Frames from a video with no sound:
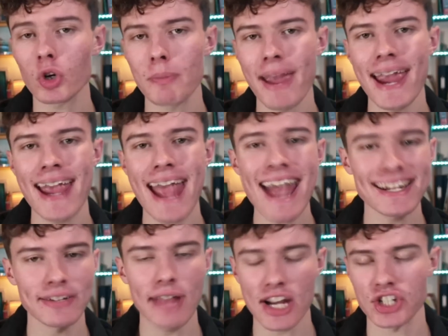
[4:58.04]
may
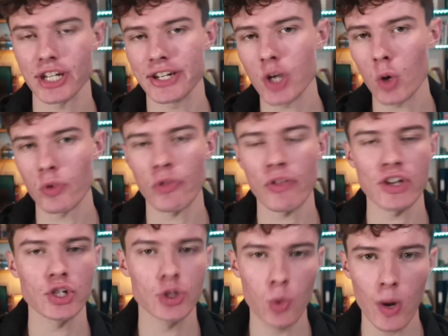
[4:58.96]
intellectually know that they
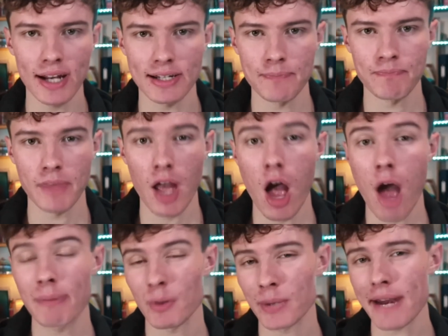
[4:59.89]
should quit,
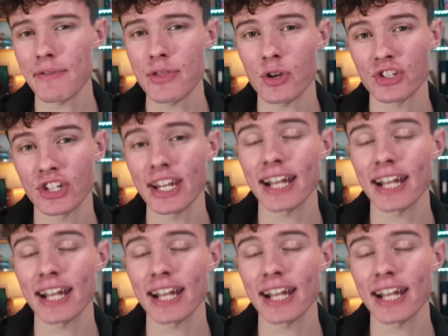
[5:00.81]
but whenever they're sitting